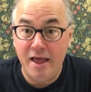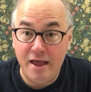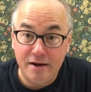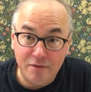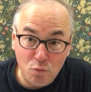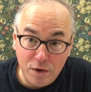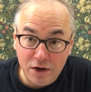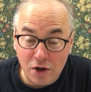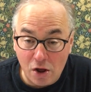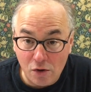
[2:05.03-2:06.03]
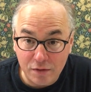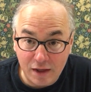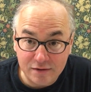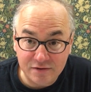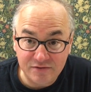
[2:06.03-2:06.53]
And we know
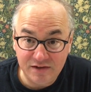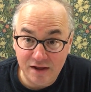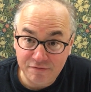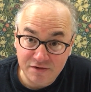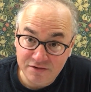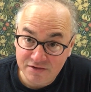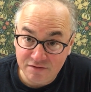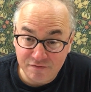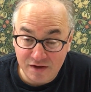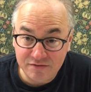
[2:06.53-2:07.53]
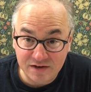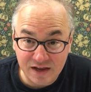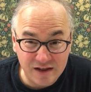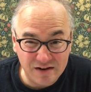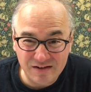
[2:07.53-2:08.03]
that the CFTC
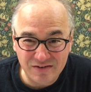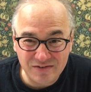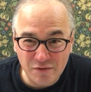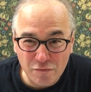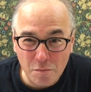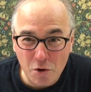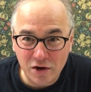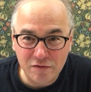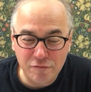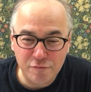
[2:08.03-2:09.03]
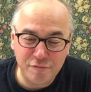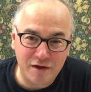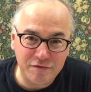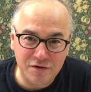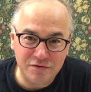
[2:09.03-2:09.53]
investigated the silver market for
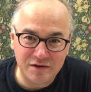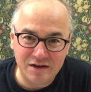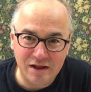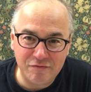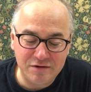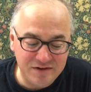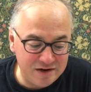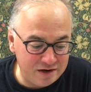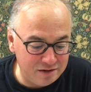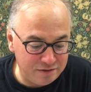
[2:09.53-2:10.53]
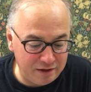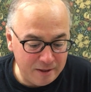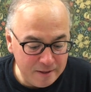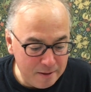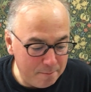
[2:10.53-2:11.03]
five years and never did anything.
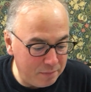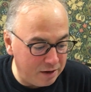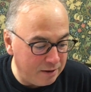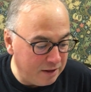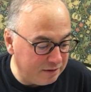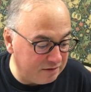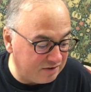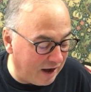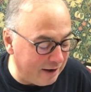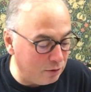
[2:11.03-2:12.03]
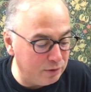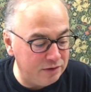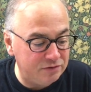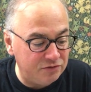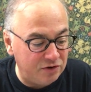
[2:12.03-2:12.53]
But the title
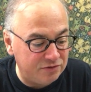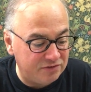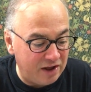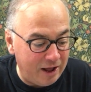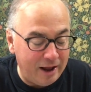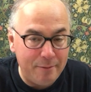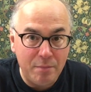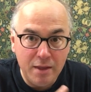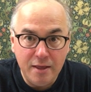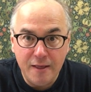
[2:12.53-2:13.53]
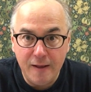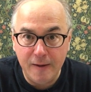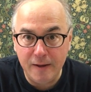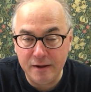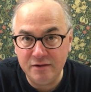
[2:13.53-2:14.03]
is just time.
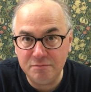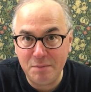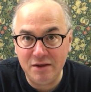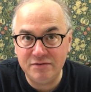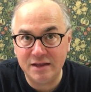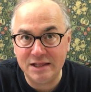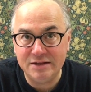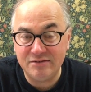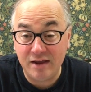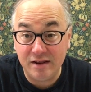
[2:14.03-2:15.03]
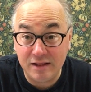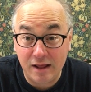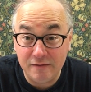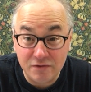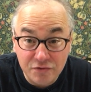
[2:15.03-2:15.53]
Uh, is basically saying
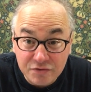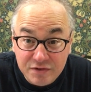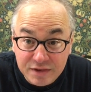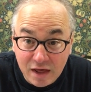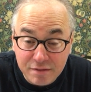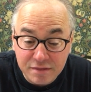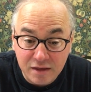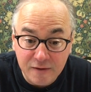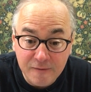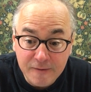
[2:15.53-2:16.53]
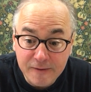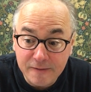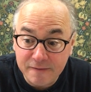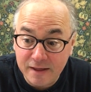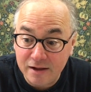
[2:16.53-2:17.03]
that there's nothing
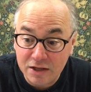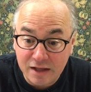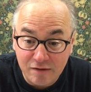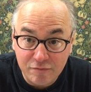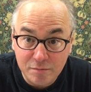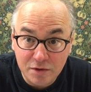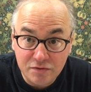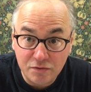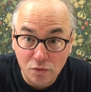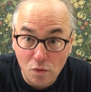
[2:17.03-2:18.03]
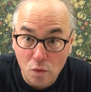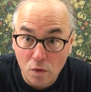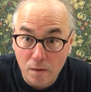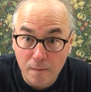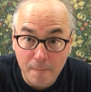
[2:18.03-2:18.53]
that governments
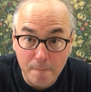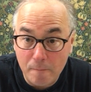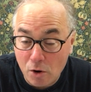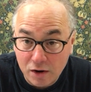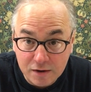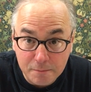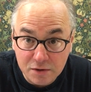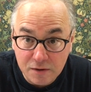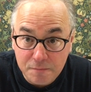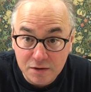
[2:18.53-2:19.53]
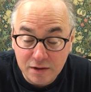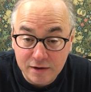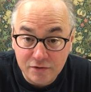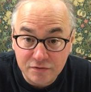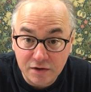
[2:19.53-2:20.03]
or market
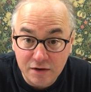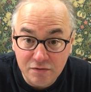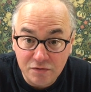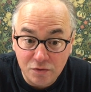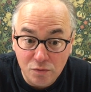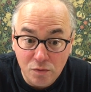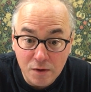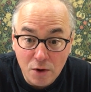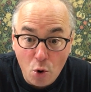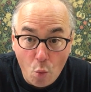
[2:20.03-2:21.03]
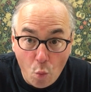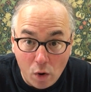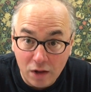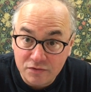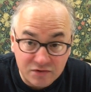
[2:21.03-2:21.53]
manipulators can do
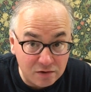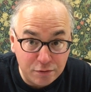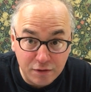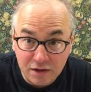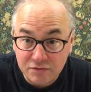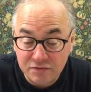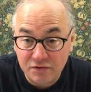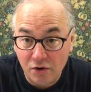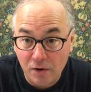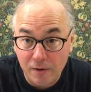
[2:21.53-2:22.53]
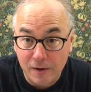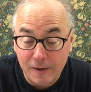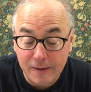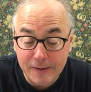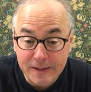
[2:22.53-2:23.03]
once things turn.
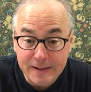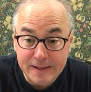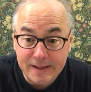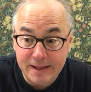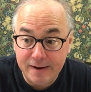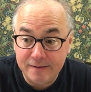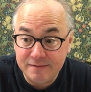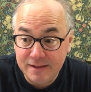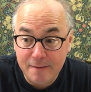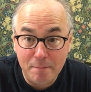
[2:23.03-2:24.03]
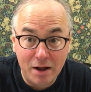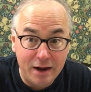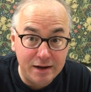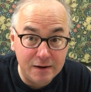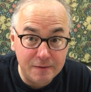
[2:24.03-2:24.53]
And they
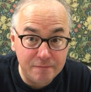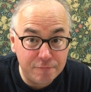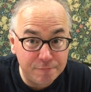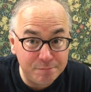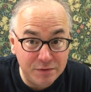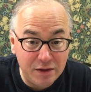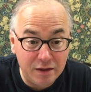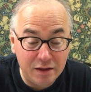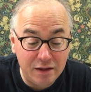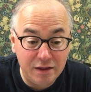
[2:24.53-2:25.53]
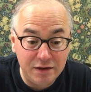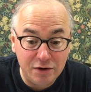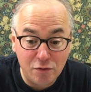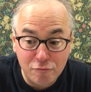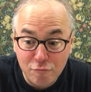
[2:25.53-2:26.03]
might, uh, you
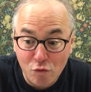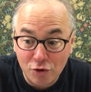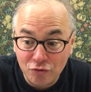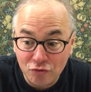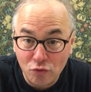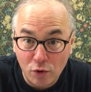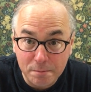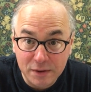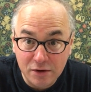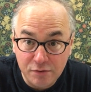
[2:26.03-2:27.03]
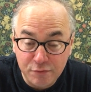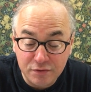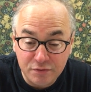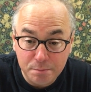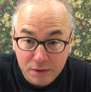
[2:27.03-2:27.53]
know, for a short
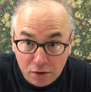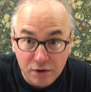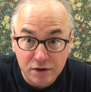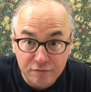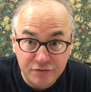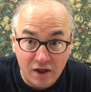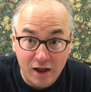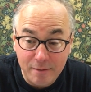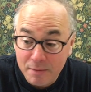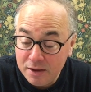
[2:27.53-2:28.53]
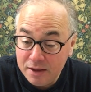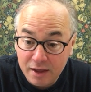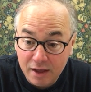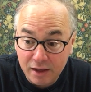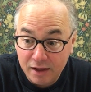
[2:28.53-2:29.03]
period, period of time,
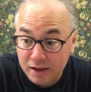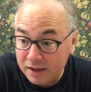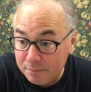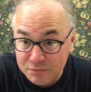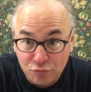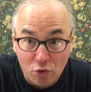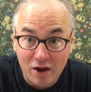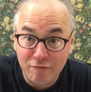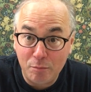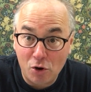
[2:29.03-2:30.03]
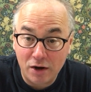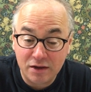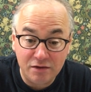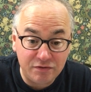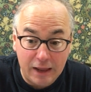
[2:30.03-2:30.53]
uh, drive
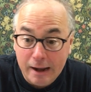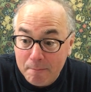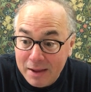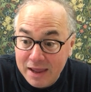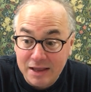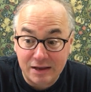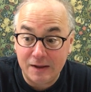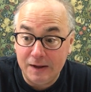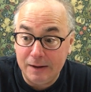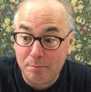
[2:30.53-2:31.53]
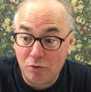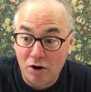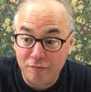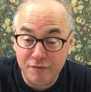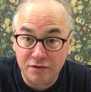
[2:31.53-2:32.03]
markets and make uh,
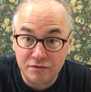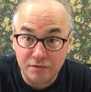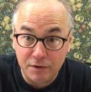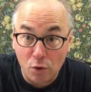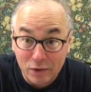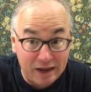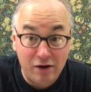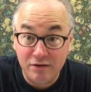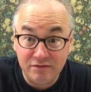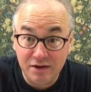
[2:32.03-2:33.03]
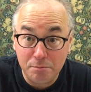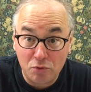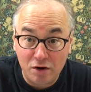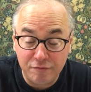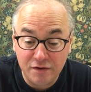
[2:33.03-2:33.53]
profits, you know, guaranteed
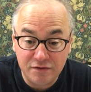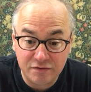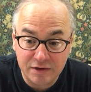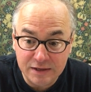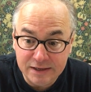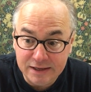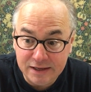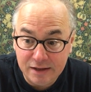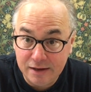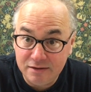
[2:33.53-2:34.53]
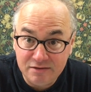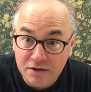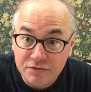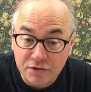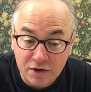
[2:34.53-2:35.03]
profits. And
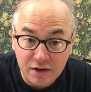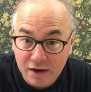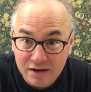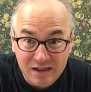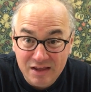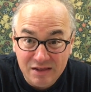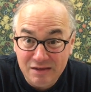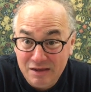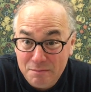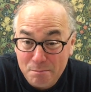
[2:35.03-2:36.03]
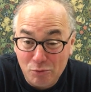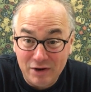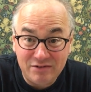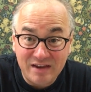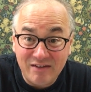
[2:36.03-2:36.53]
these are, and he, he
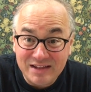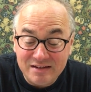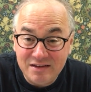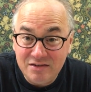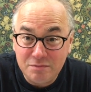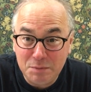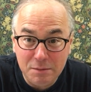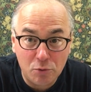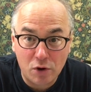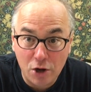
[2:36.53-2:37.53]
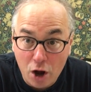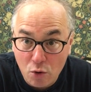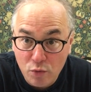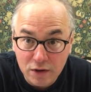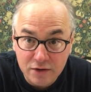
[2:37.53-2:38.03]
points out that these people are
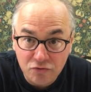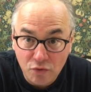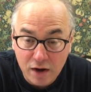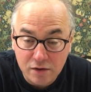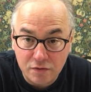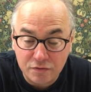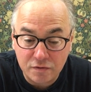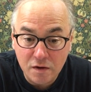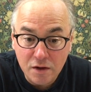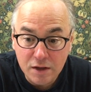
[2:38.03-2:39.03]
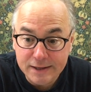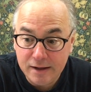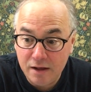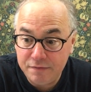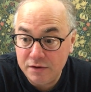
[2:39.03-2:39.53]
not really traders.
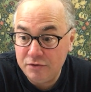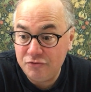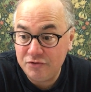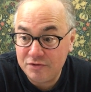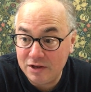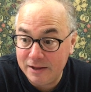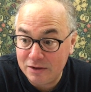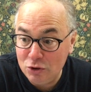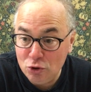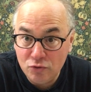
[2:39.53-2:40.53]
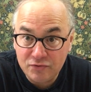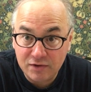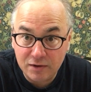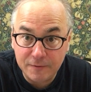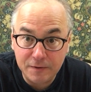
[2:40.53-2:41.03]
Uh, they're just like
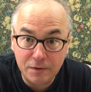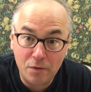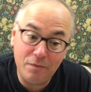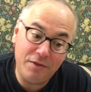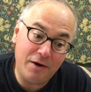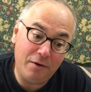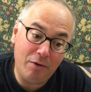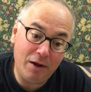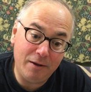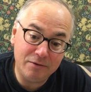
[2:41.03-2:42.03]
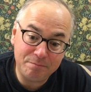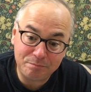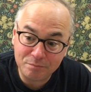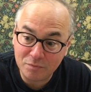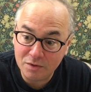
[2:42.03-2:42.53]
using, you know, their uh,
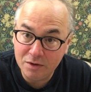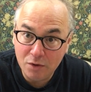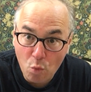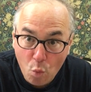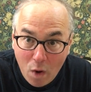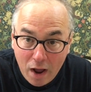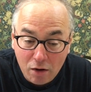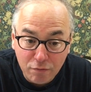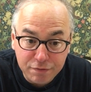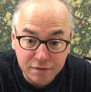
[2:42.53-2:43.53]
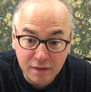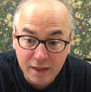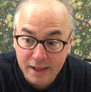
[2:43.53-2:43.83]
wealth